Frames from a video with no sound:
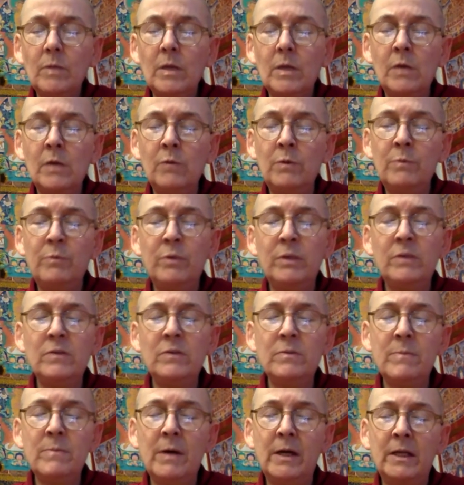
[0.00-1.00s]
And we bring to
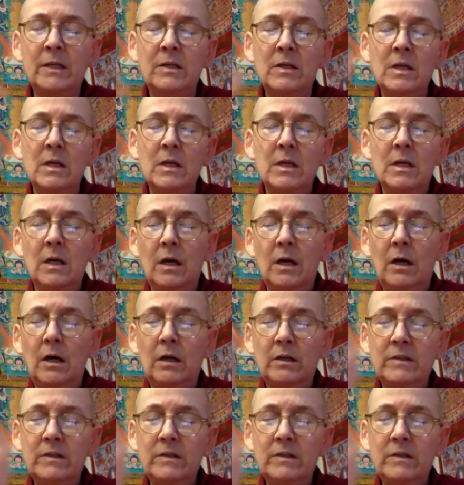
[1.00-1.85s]
mind our